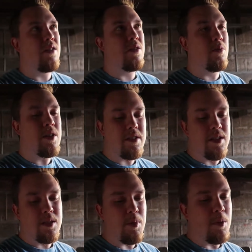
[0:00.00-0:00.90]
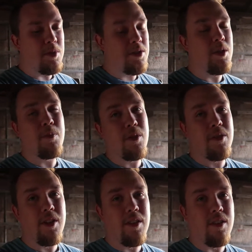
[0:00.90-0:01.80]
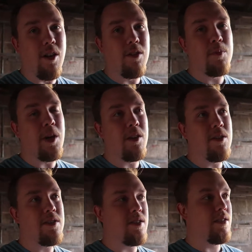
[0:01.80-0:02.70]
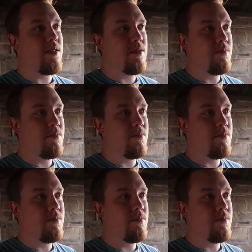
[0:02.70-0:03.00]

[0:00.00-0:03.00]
the reason it's probably cheaper than the Harley batteries is,